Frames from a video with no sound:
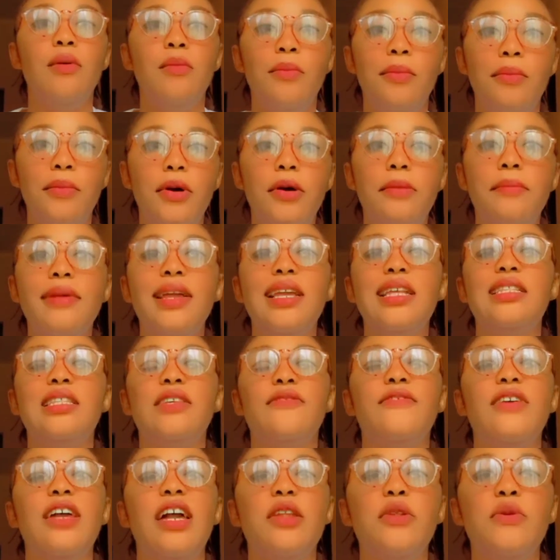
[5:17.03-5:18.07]
moment.
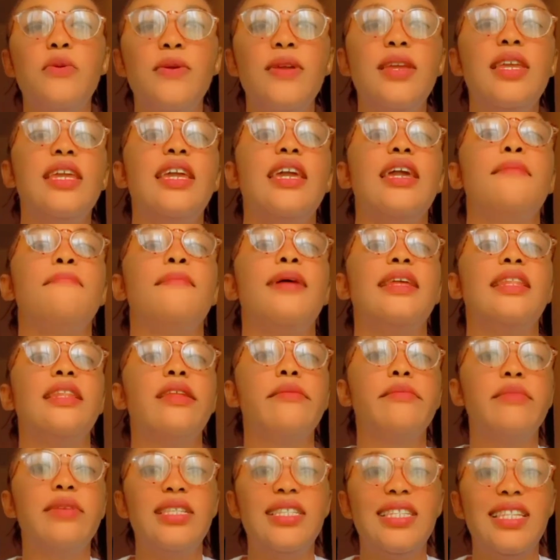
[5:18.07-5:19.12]
If you are new here, my
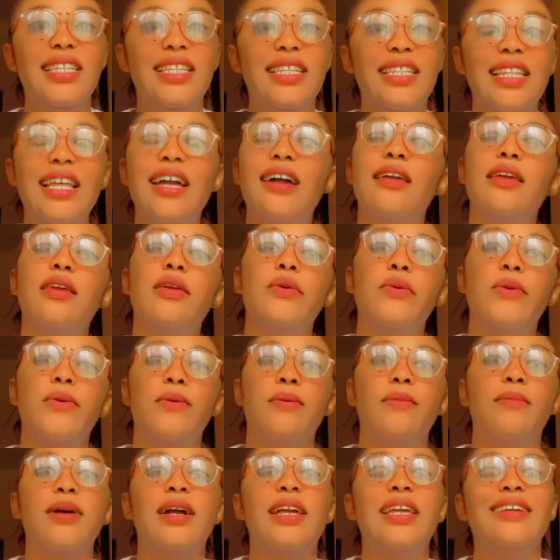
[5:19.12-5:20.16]
name is Linda
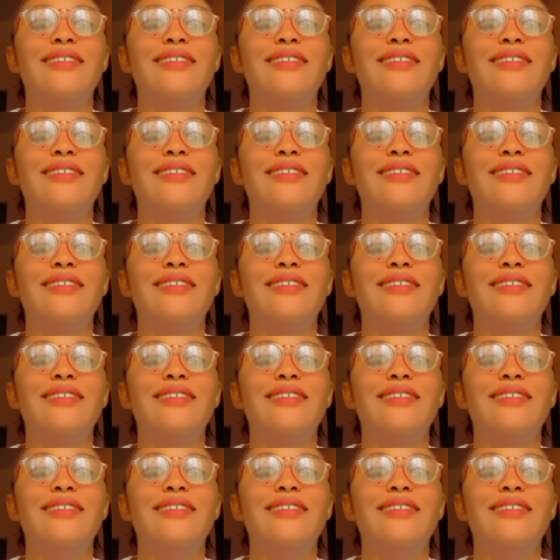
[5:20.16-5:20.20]
Iroma,